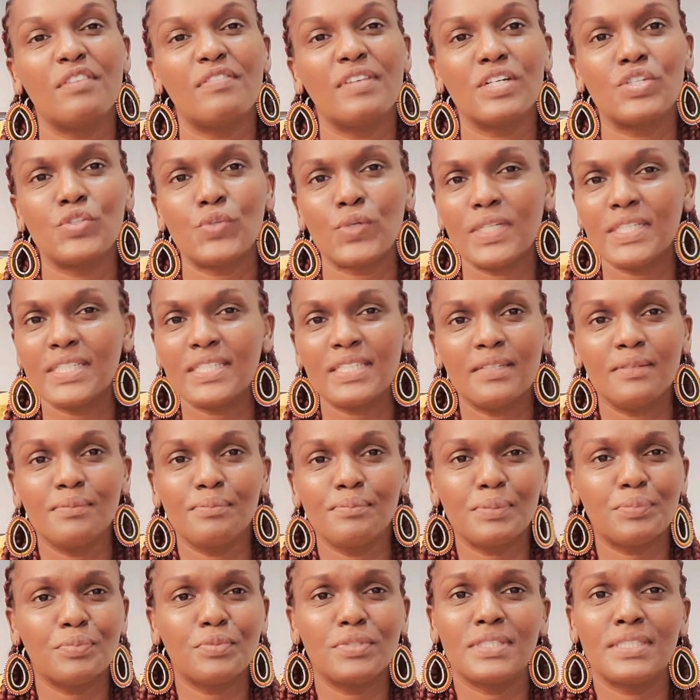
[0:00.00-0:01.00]
I've actually
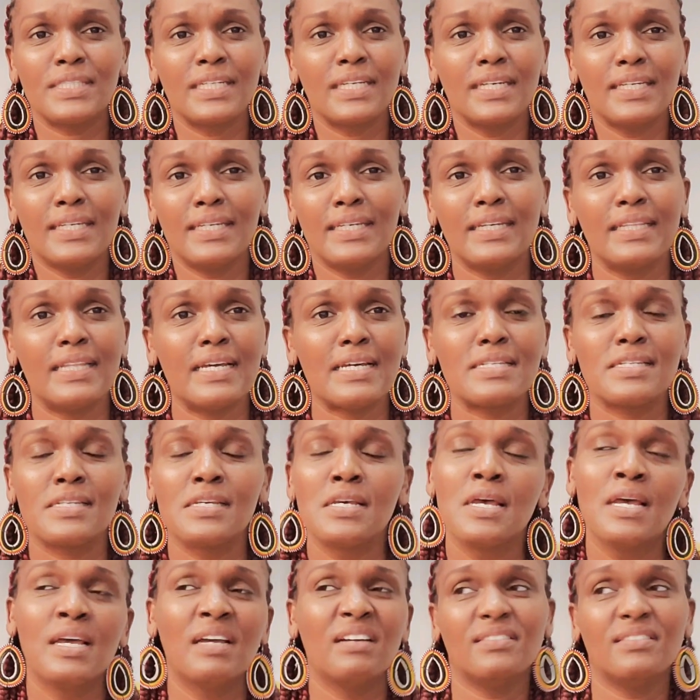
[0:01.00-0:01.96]
seen people say here that